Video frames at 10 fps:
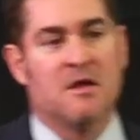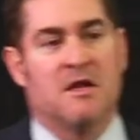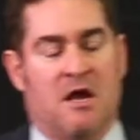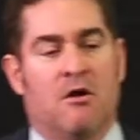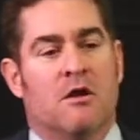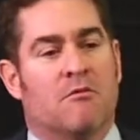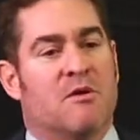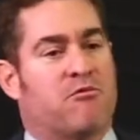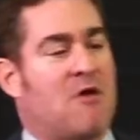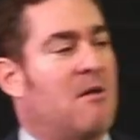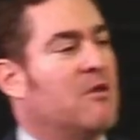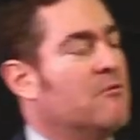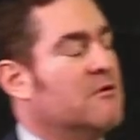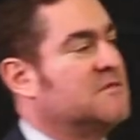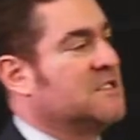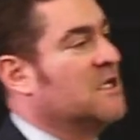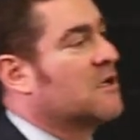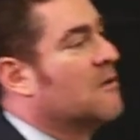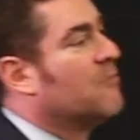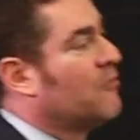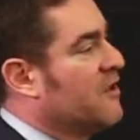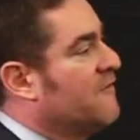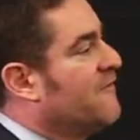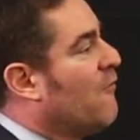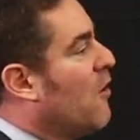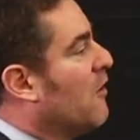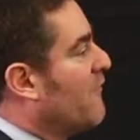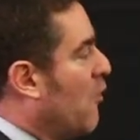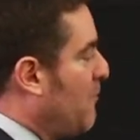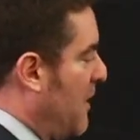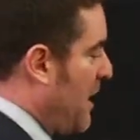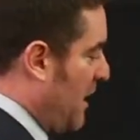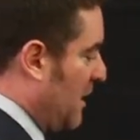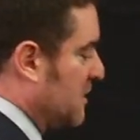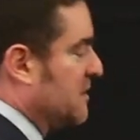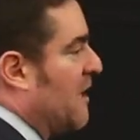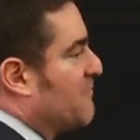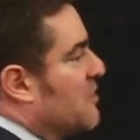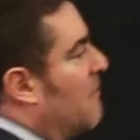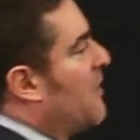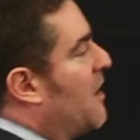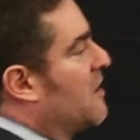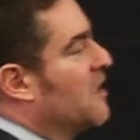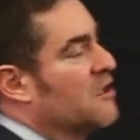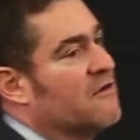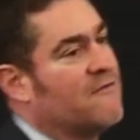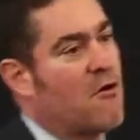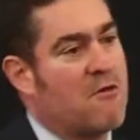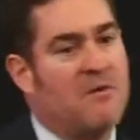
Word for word: Now, we probably would have seen a complete fall of OPEC, except, and I'm not going to get into foreign